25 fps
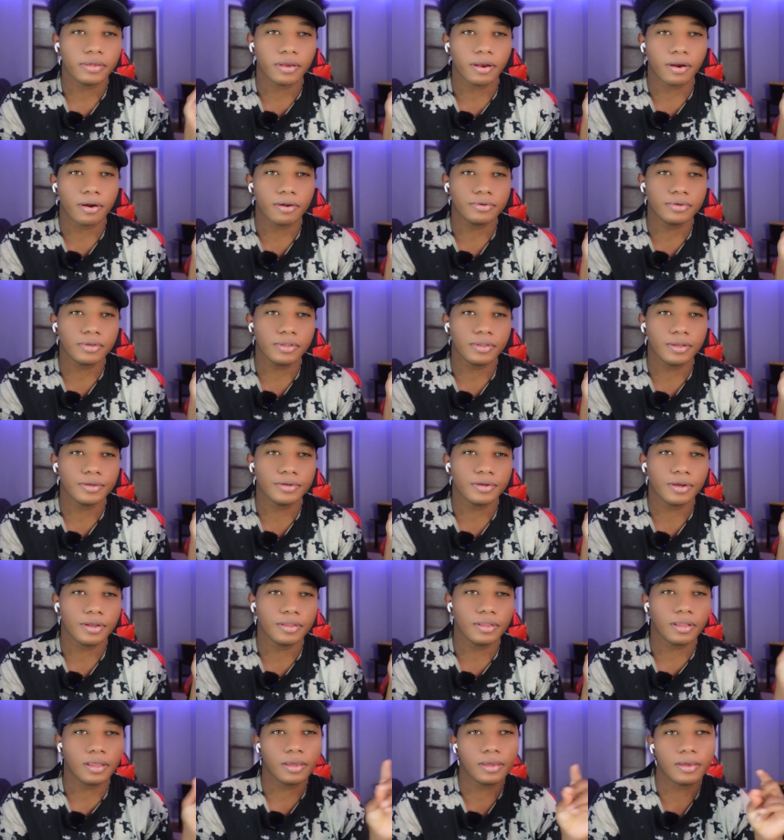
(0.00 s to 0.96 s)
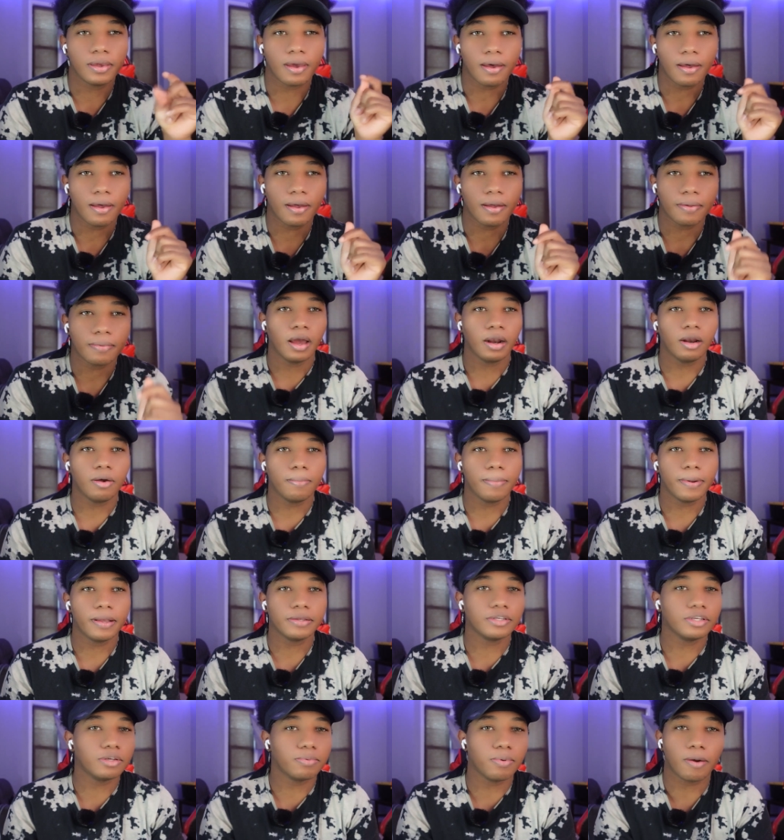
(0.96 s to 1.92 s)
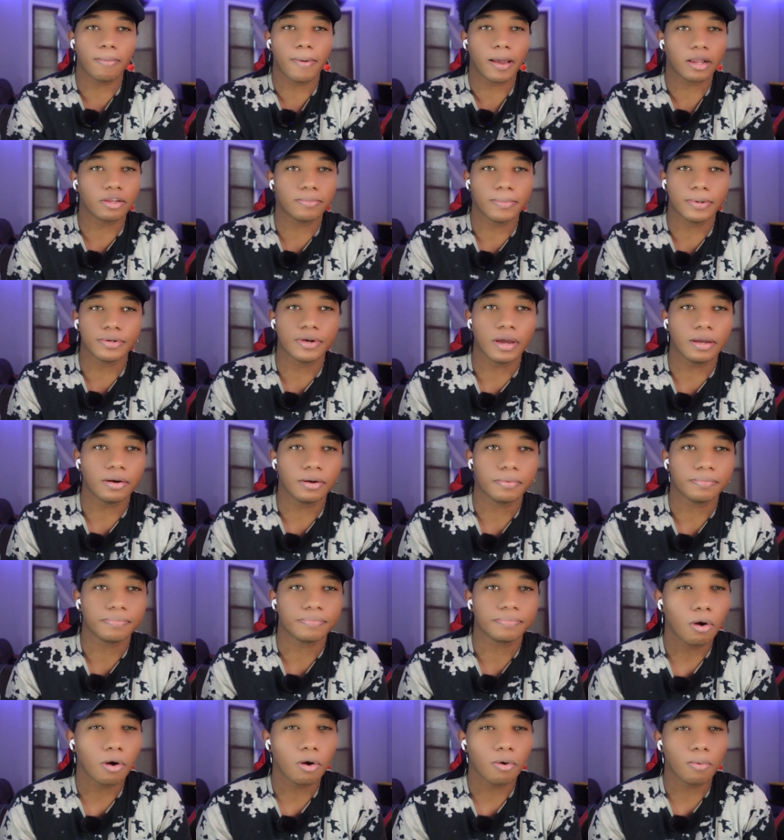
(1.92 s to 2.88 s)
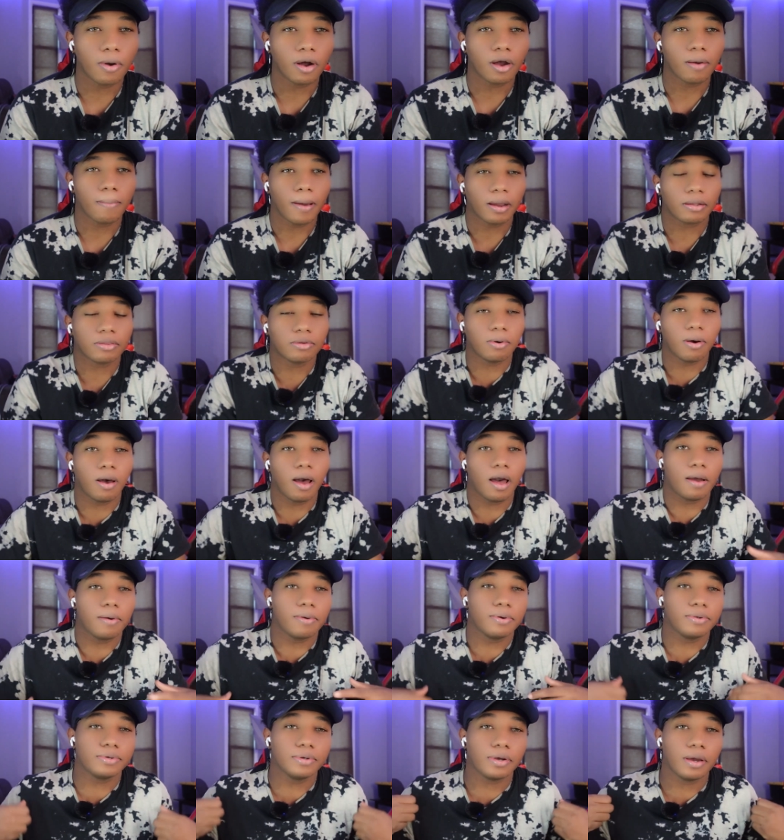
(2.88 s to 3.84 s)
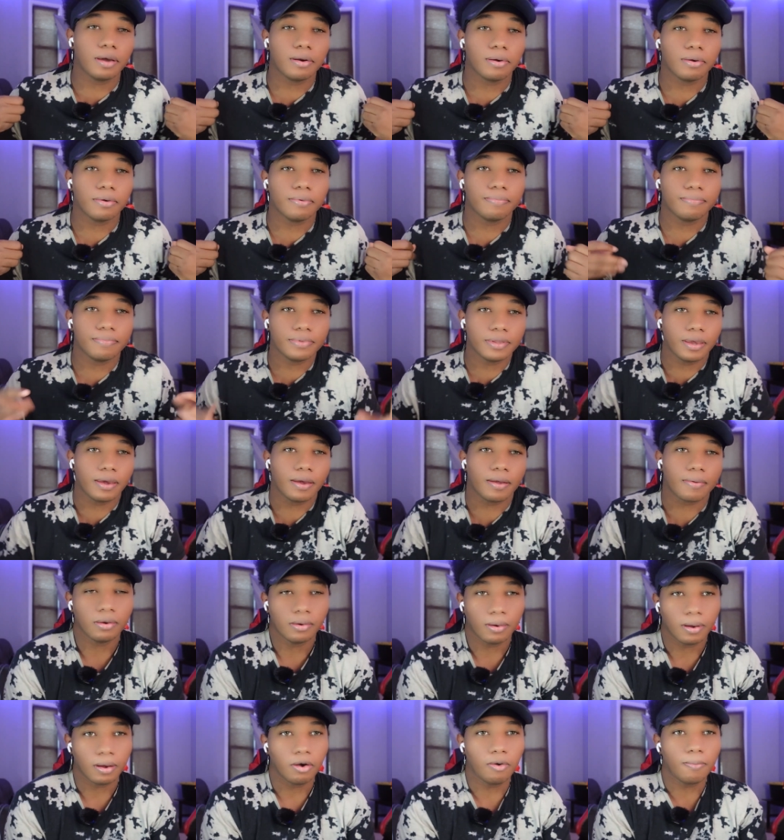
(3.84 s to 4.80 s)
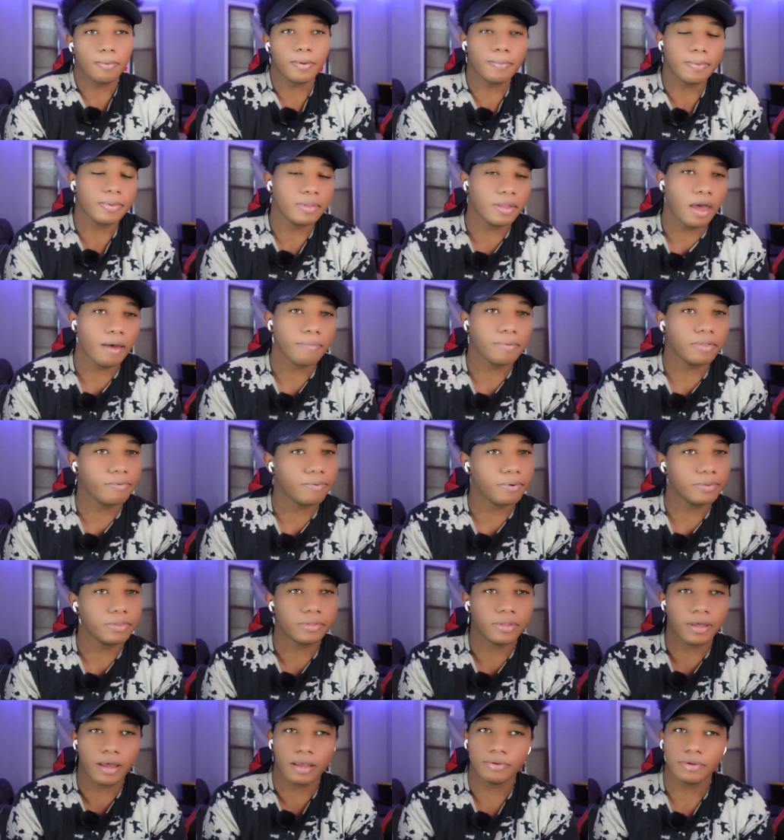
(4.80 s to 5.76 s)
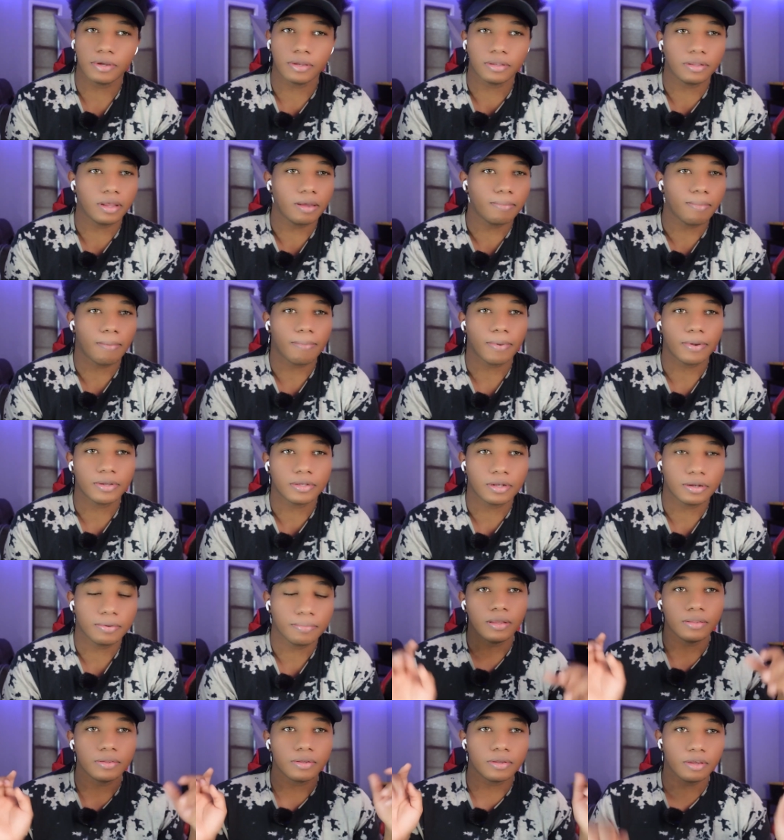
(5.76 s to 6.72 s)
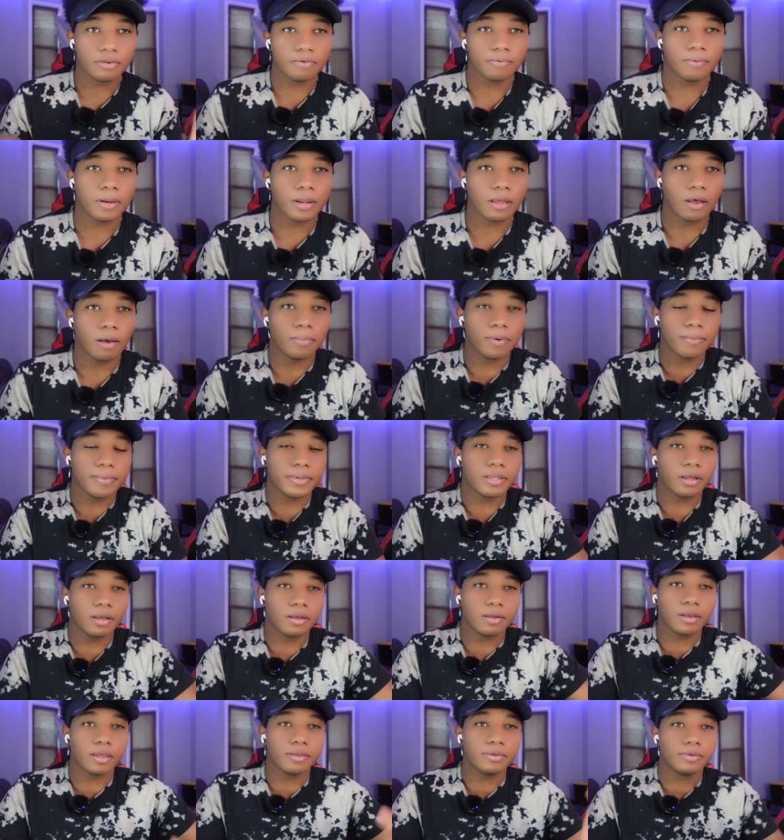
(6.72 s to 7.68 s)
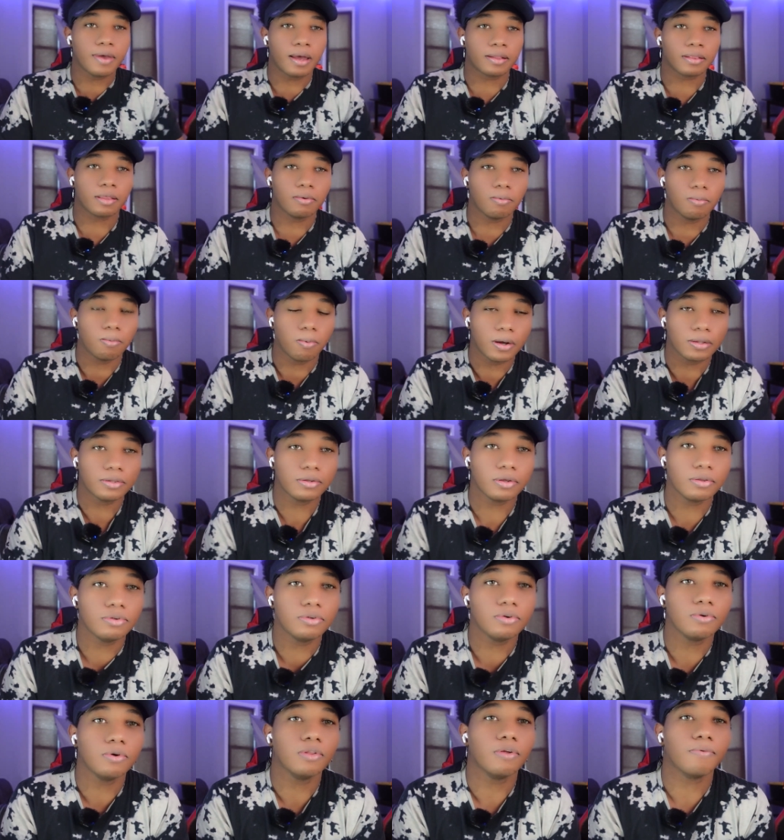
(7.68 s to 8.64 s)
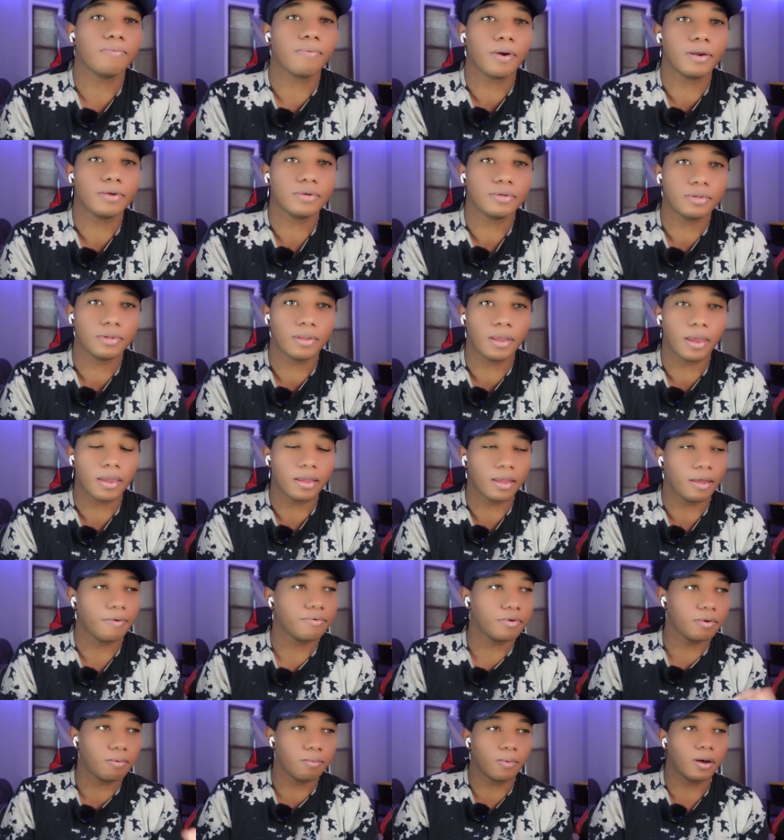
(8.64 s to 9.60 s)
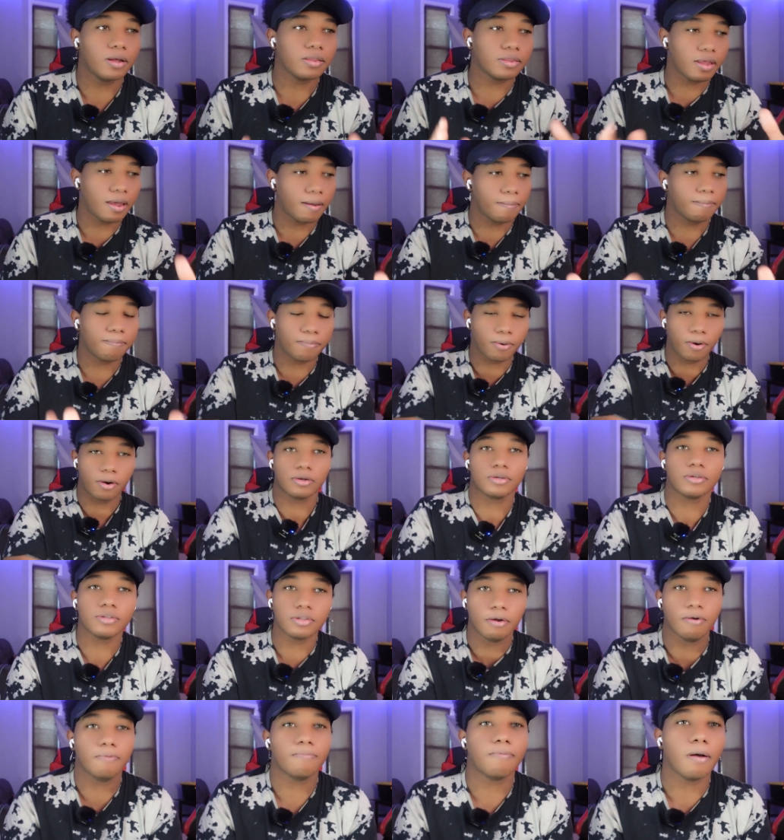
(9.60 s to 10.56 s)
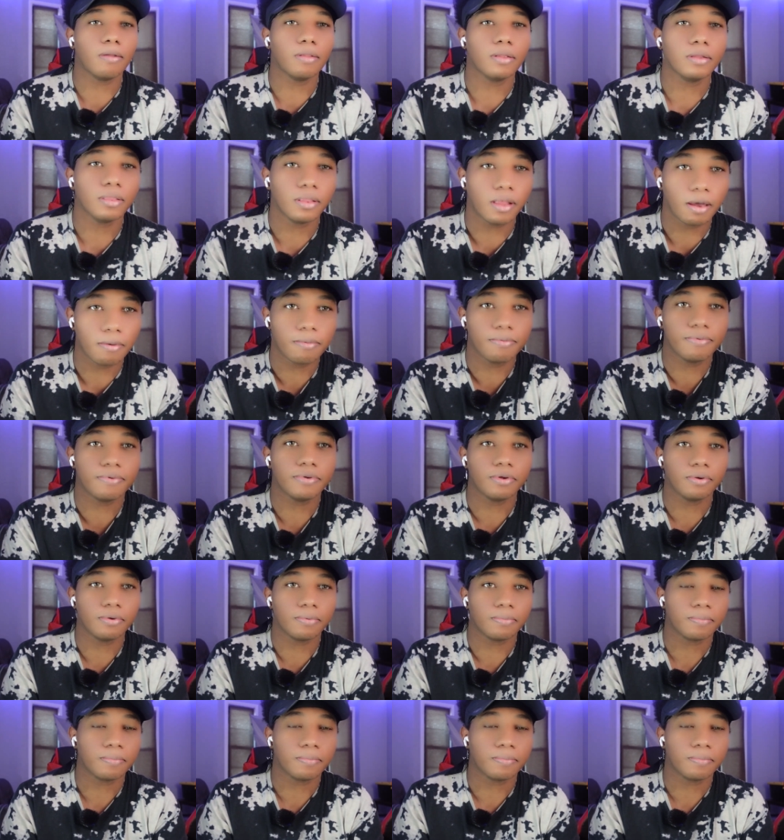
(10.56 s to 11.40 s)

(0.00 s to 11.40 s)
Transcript: Girls edition, yeah. Hello besties, welcome back to my channel. Or welcome back to our channel. Yeah. Yo, I hope you've been having a fantastic day, my bestie. In today's video, I'm gonna be telling you exactly what to do on the first date if you want that person to fall in love with you.